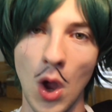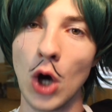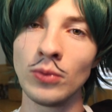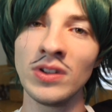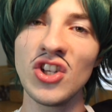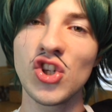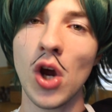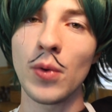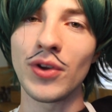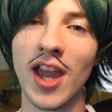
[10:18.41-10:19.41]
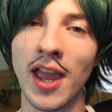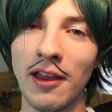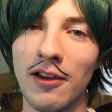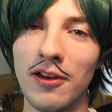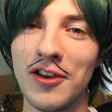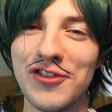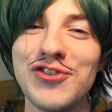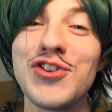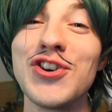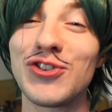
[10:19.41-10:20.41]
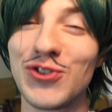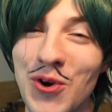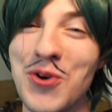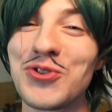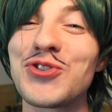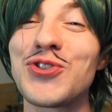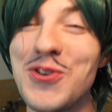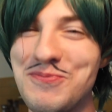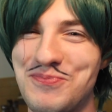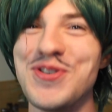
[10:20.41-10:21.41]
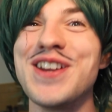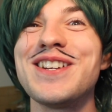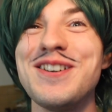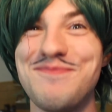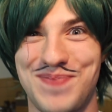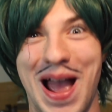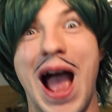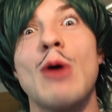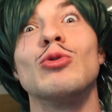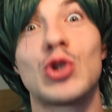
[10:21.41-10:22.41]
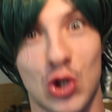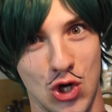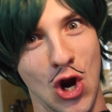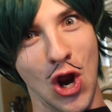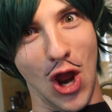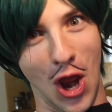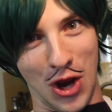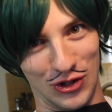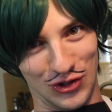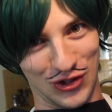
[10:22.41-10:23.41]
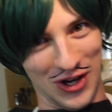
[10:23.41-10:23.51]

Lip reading: Only joking. The song should be about cheese.